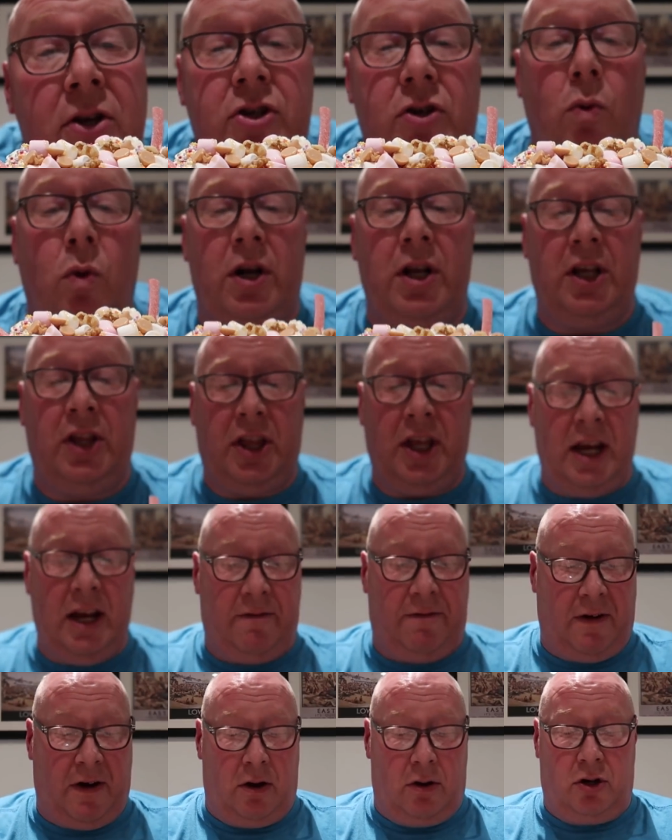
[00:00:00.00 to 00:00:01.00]
So what do you
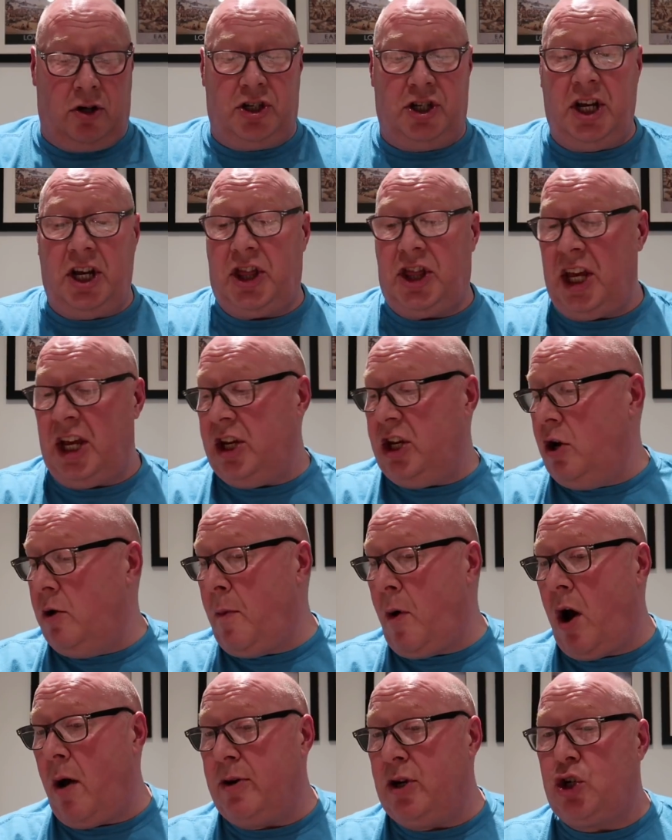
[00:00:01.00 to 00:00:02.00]
think, folks? Do you think you
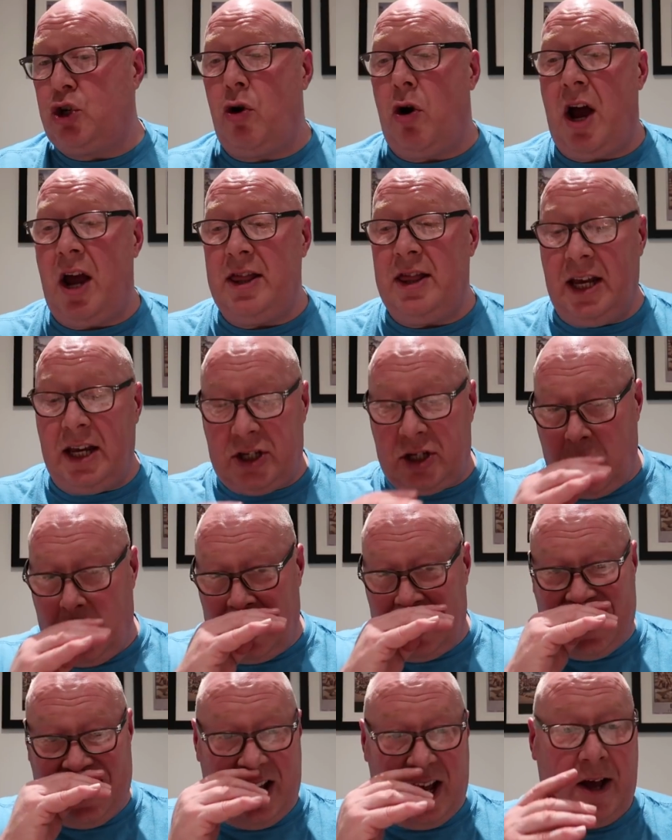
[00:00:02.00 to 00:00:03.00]
might be trying this
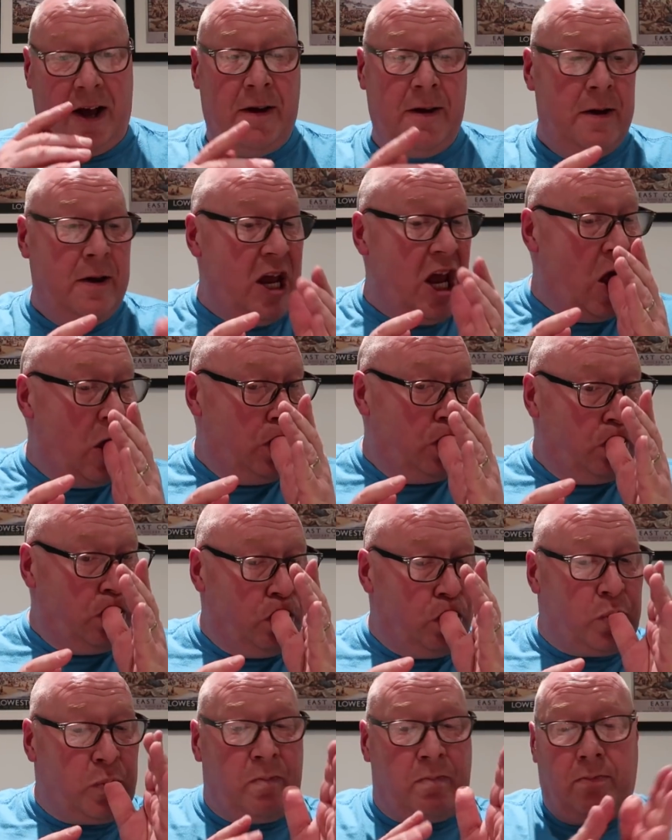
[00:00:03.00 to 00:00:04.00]
on an
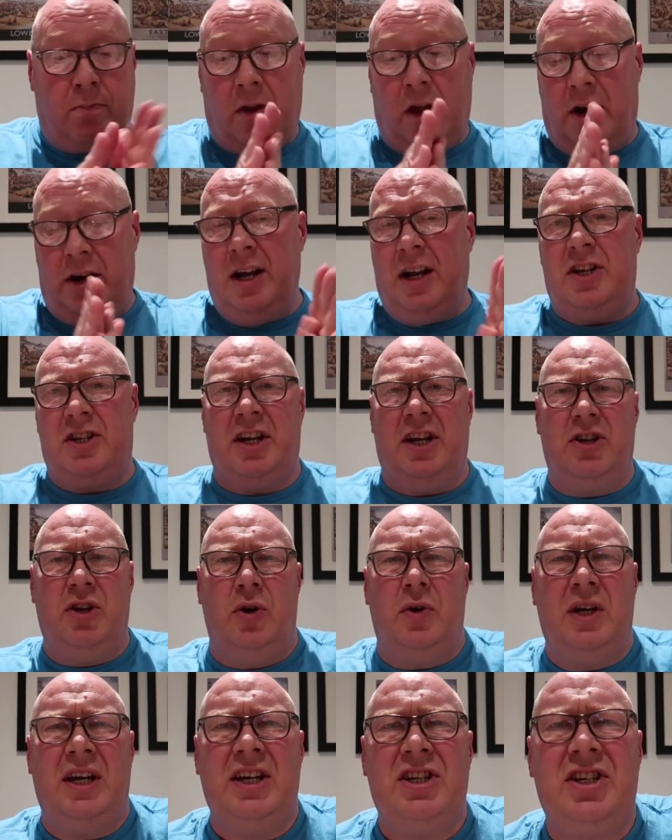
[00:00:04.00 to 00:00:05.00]
innocent
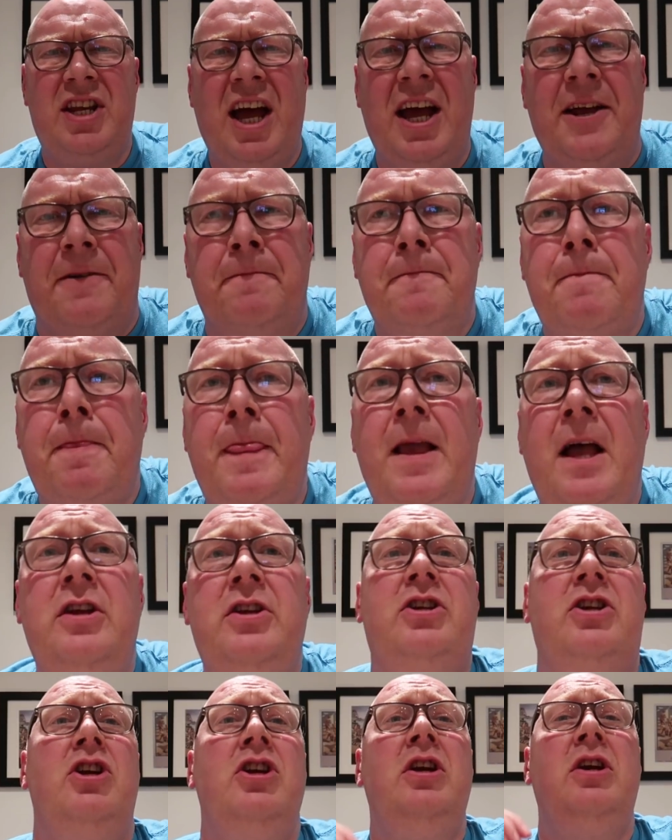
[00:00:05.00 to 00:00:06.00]
New Year's Day?
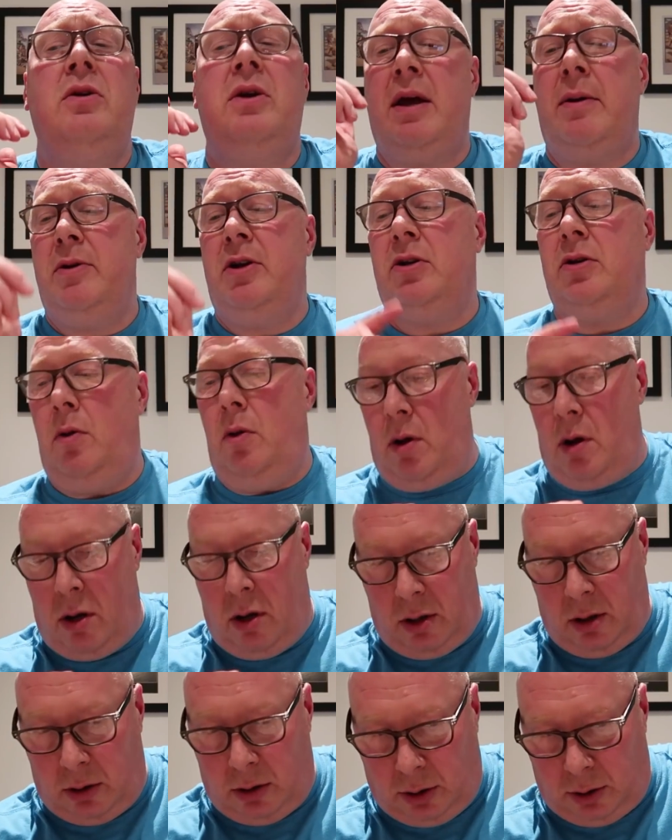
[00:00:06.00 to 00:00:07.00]
Can you get me...
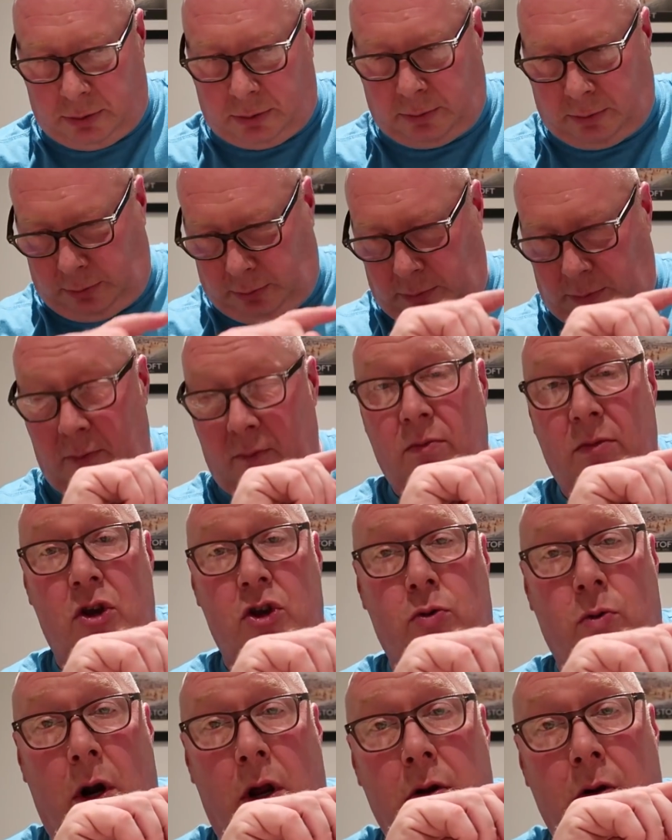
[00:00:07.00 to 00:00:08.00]

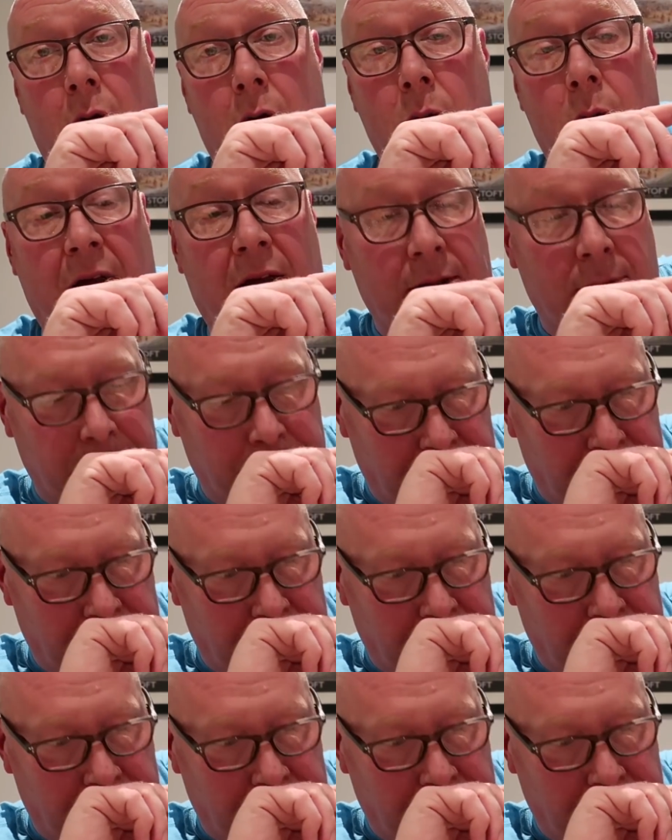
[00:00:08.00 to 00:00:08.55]
Swallow the wrong way.